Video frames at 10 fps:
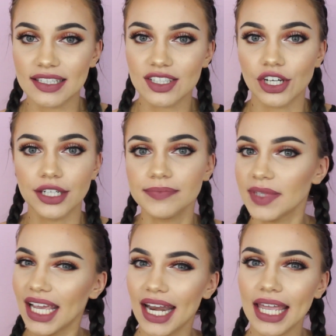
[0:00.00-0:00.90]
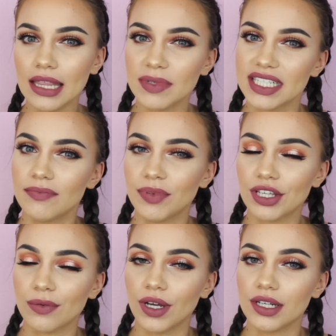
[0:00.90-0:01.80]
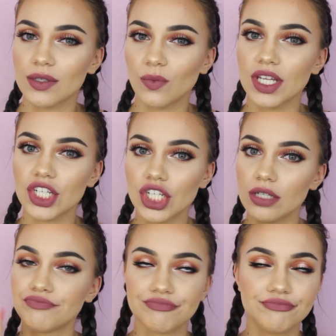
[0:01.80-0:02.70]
So you kind of get the best of both worlds, which